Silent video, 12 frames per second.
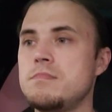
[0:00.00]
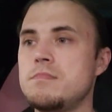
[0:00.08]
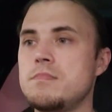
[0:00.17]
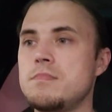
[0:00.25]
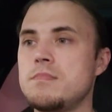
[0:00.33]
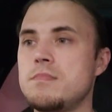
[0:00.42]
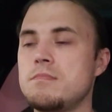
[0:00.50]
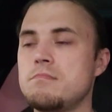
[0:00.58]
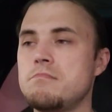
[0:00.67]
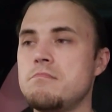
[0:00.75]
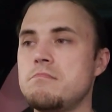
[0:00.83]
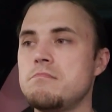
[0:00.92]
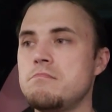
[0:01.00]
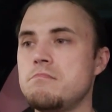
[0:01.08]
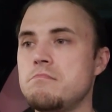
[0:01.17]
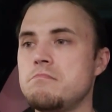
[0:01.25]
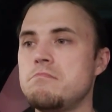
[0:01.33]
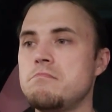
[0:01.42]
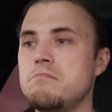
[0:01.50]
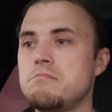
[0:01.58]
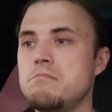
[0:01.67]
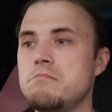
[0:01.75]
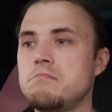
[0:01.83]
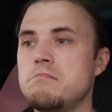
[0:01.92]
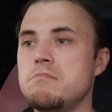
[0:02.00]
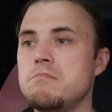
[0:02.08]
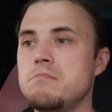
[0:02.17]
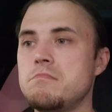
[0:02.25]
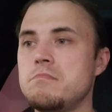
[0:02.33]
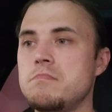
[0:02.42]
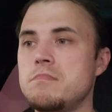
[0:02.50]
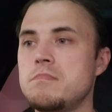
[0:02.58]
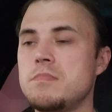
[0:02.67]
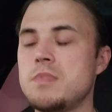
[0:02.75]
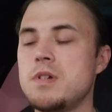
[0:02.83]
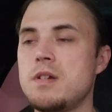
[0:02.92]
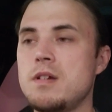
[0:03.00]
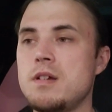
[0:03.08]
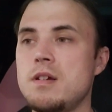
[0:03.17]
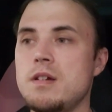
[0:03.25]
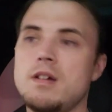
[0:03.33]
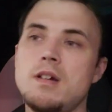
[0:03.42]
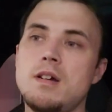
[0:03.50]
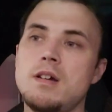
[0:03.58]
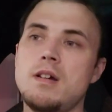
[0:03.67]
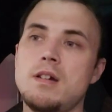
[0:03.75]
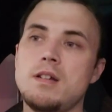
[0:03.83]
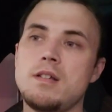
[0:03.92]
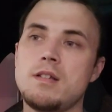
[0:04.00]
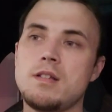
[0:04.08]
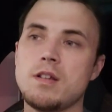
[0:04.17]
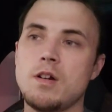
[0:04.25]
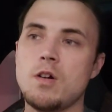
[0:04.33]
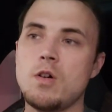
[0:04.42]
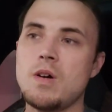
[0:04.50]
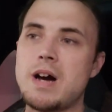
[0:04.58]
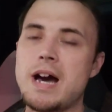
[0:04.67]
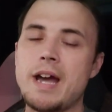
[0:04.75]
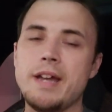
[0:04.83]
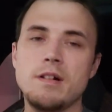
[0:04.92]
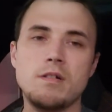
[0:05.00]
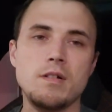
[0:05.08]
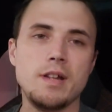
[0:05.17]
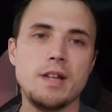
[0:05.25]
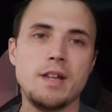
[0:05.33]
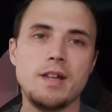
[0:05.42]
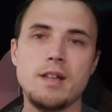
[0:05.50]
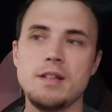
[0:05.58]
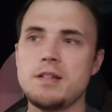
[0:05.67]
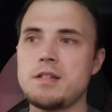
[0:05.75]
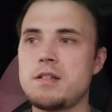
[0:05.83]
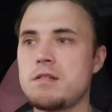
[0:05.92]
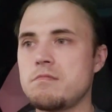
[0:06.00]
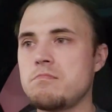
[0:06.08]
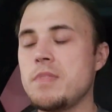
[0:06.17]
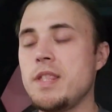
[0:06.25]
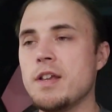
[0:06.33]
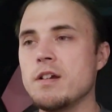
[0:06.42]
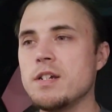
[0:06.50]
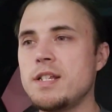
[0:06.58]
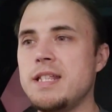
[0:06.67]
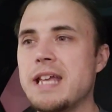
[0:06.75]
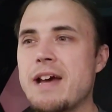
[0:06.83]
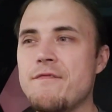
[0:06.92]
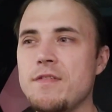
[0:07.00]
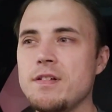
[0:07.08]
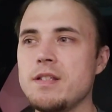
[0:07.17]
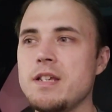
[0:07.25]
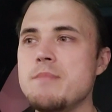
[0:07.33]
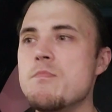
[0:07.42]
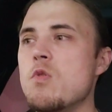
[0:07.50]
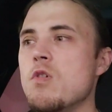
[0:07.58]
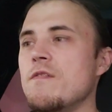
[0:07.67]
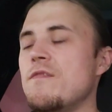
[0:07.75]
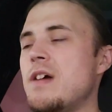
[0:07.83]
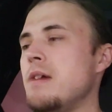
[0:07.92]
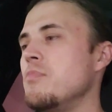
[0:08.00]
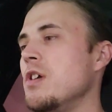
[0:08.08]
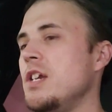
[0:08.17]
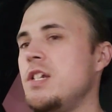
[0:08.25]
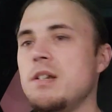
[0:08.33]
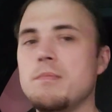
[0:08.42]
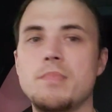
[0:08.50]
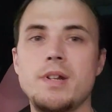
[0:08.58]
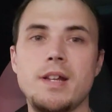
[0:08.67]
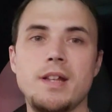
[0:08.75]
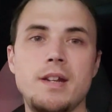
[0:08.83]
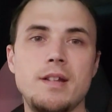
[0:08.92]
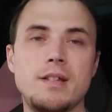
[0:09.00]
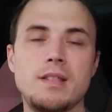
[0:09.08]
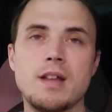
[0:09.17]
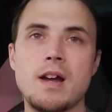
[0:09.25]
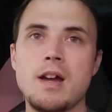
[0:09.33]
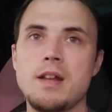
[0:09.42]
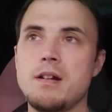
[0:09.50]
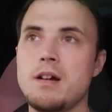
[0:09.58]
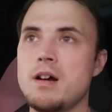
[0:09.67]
X-band, K-band, K-A-band. So idle is... There's definitely more vibration, but it is not